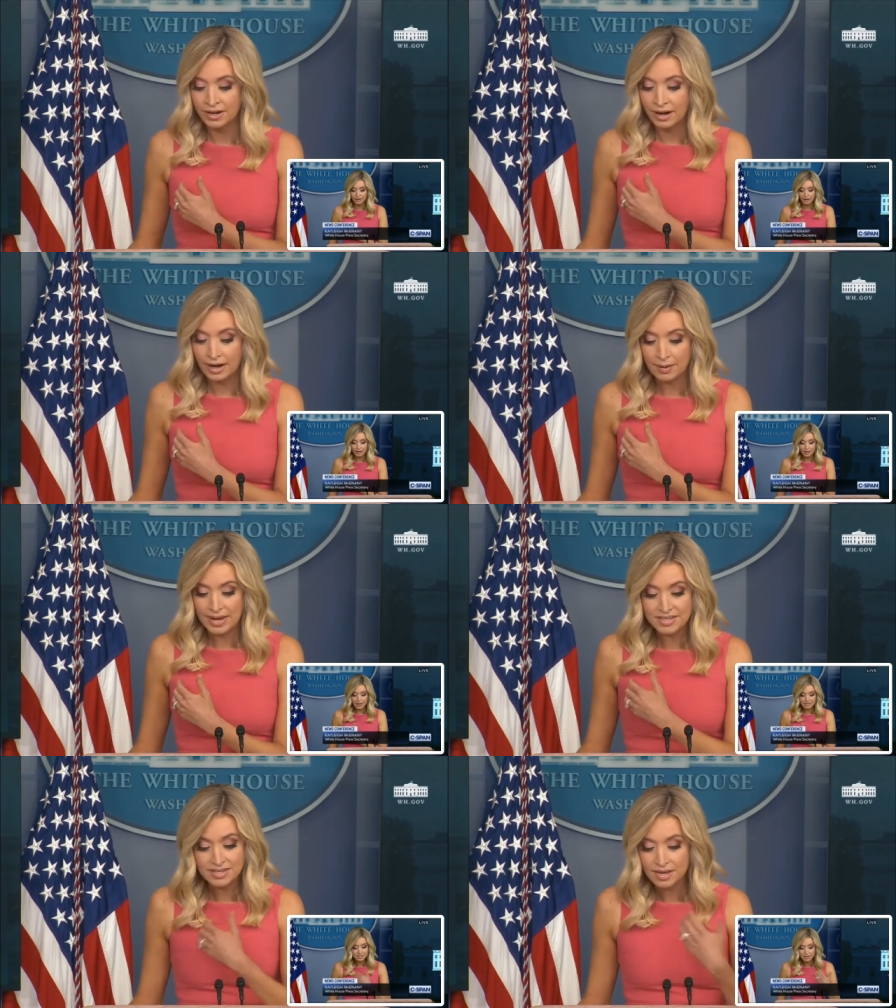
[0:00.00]
um,
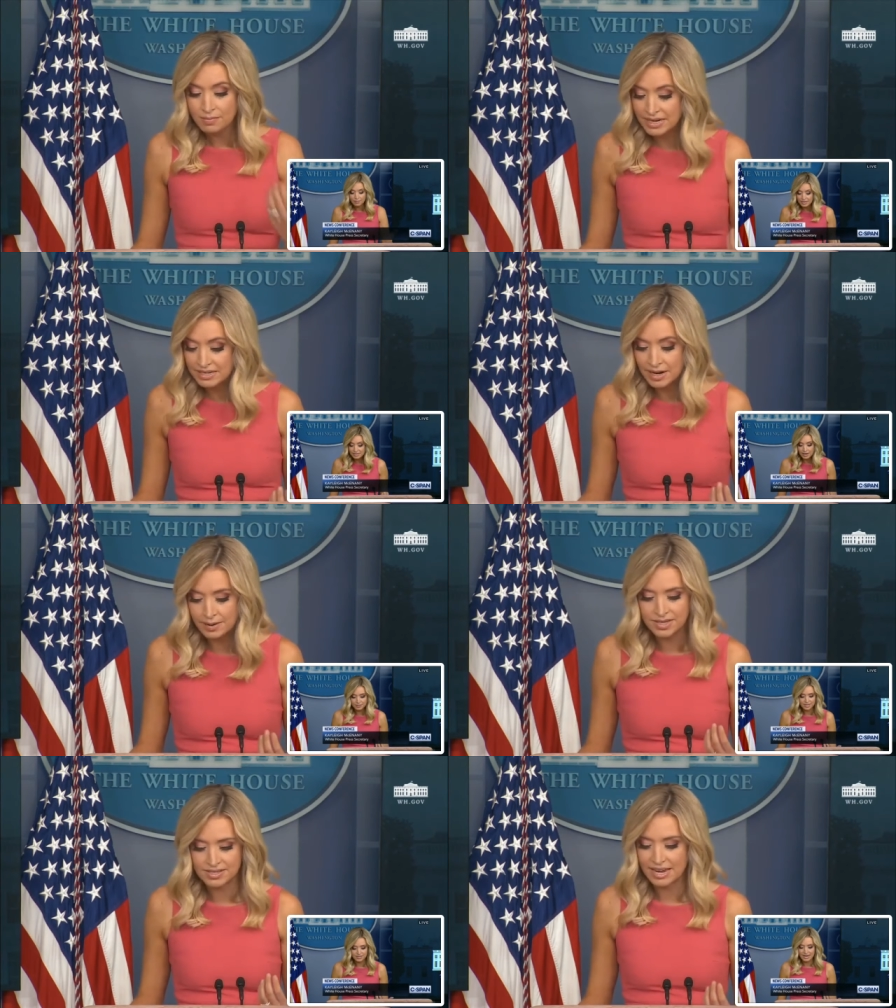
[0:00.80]
as he said many
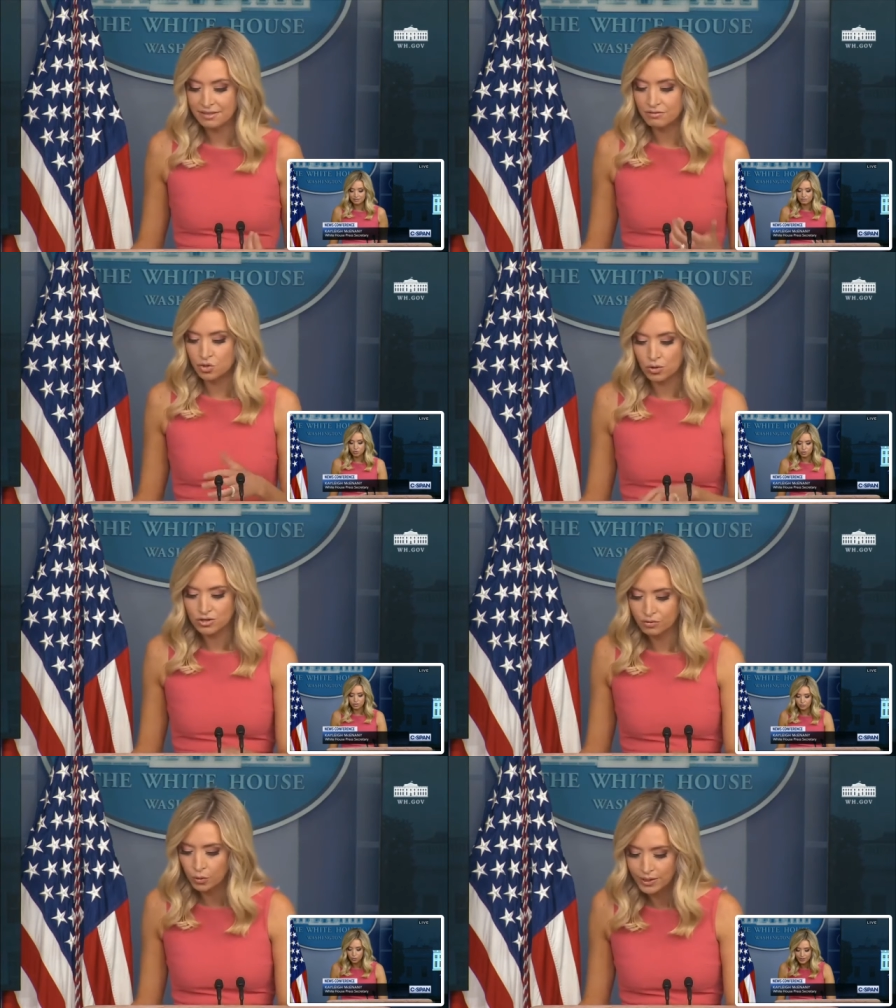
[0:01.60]
times, the death of George
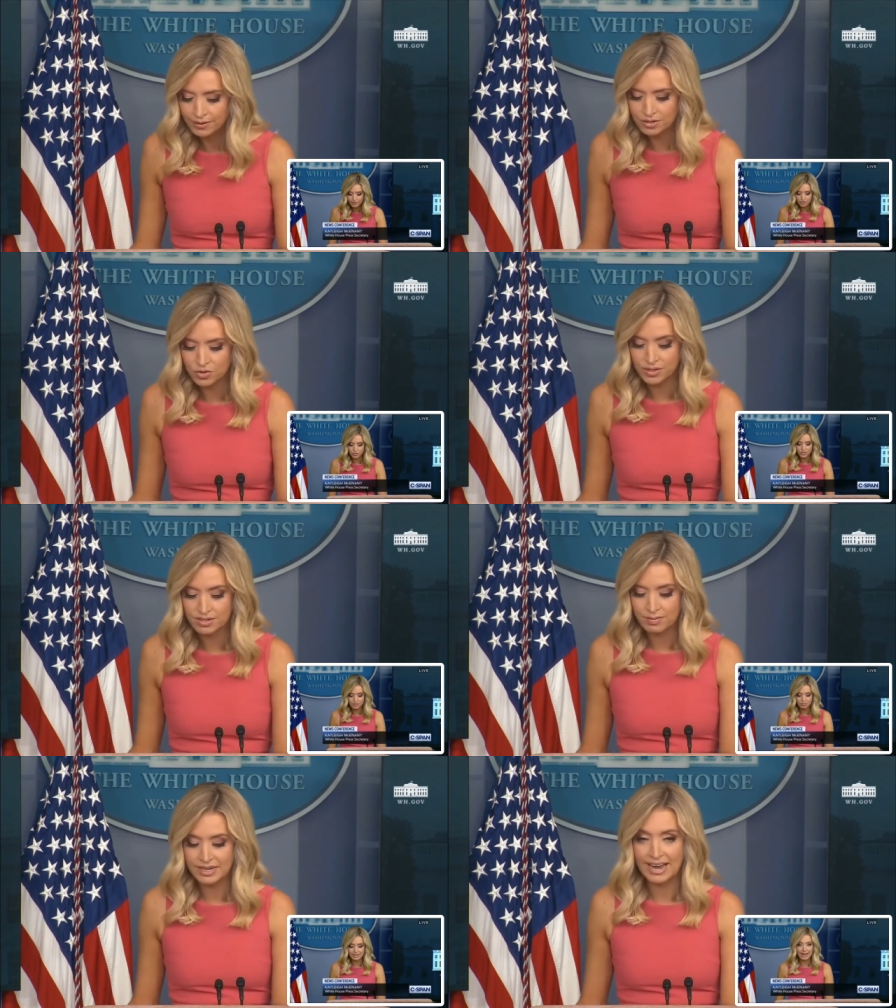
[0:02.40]
Floyd on the streets
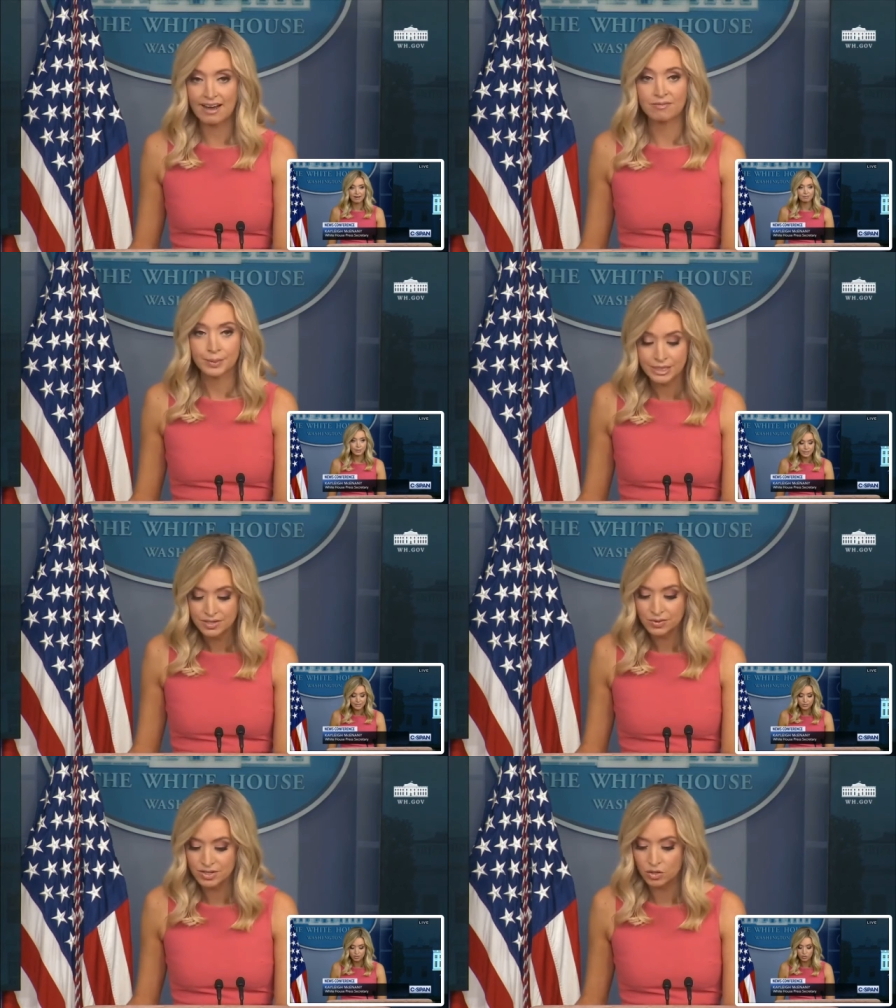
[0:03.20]
of Minneapolis
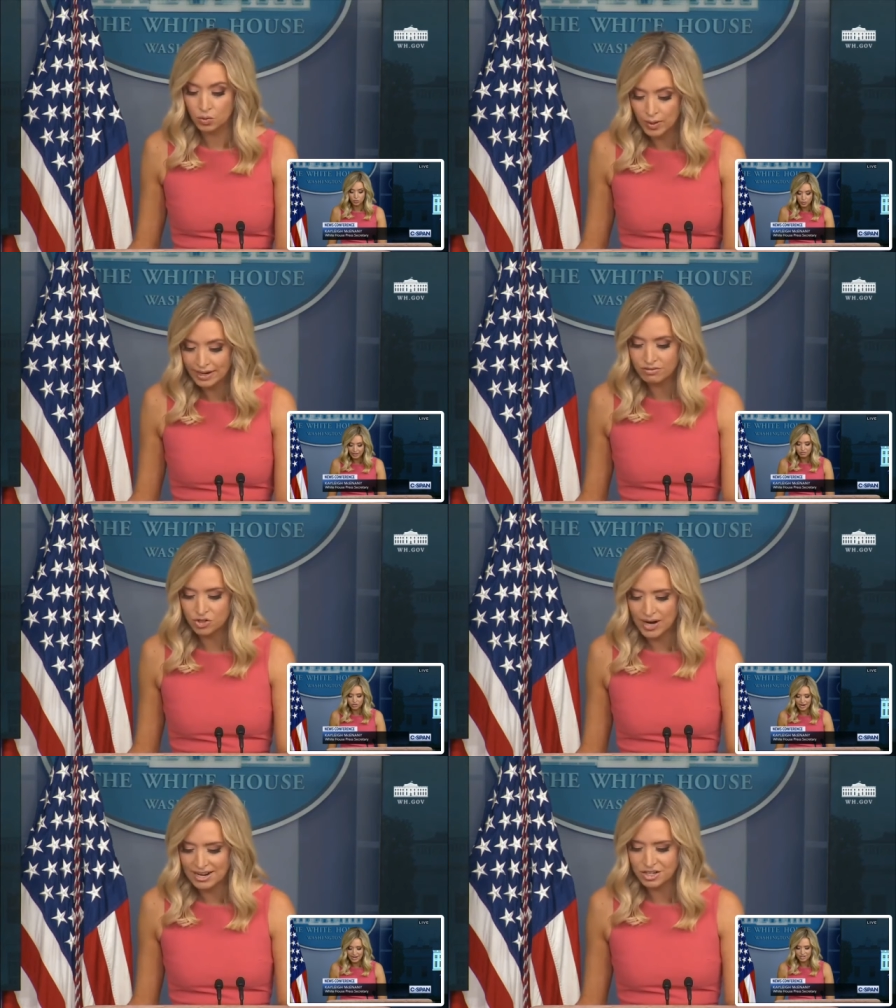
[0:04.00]
was a grave
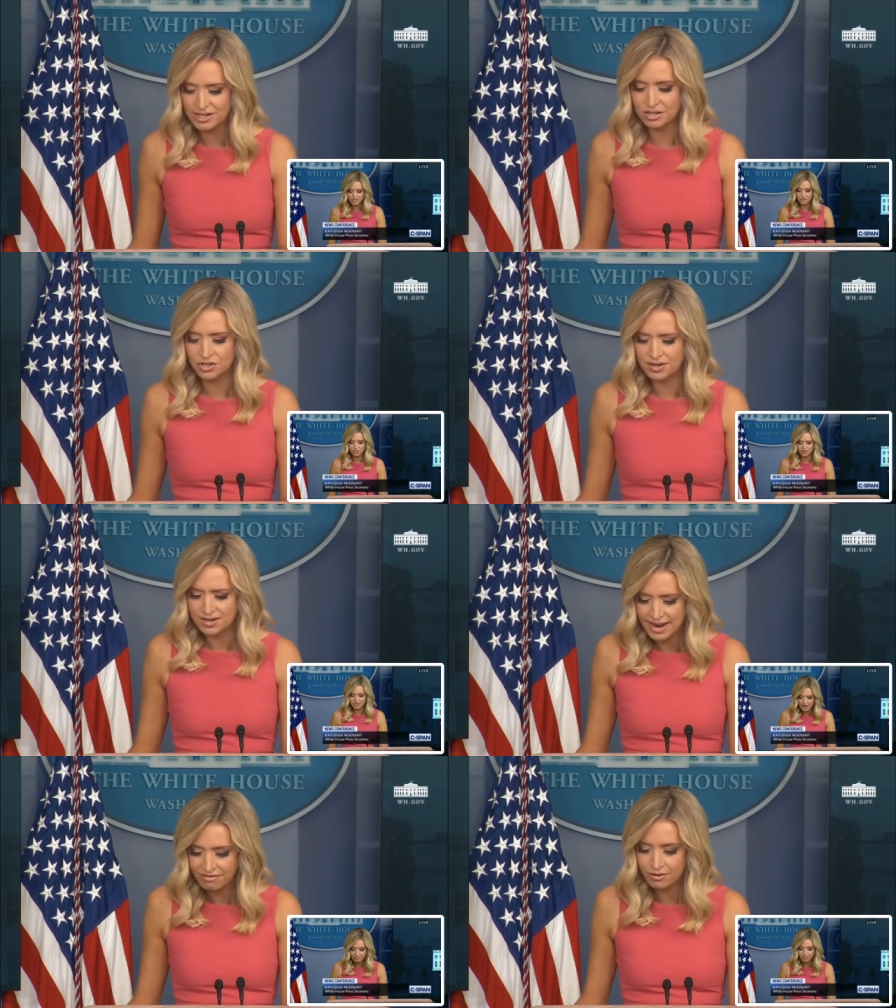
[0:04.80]
tragedy. It should
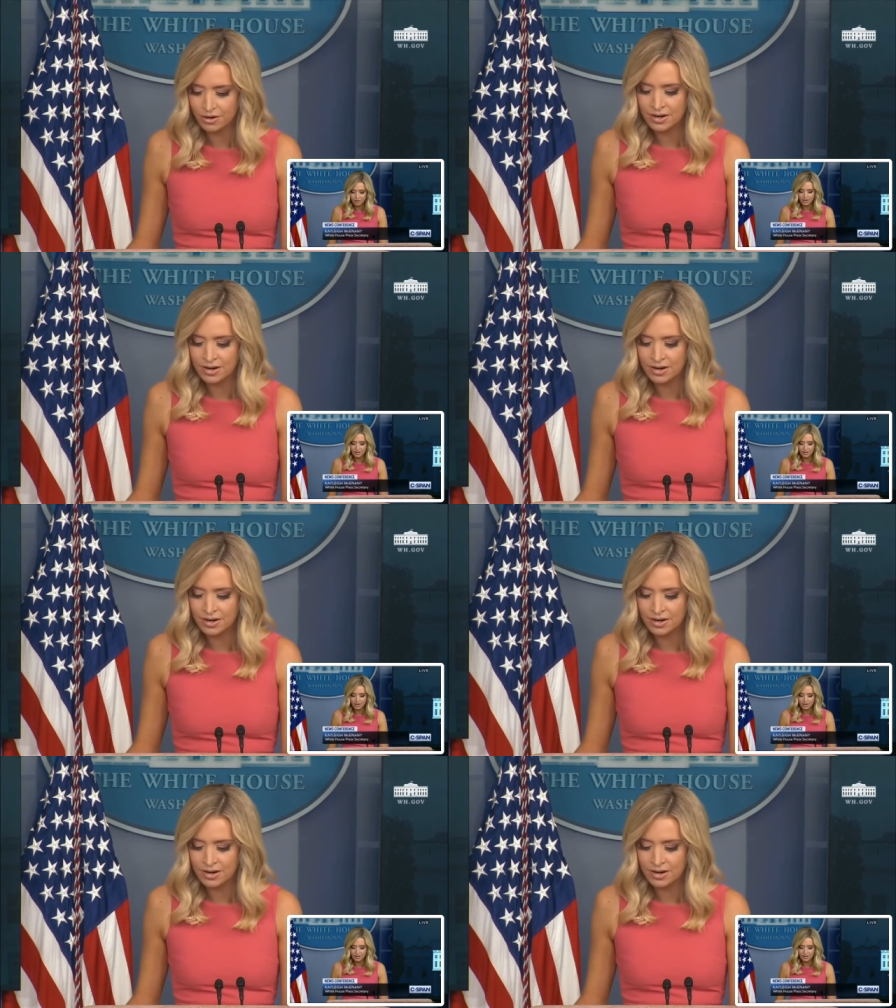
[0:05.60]
never,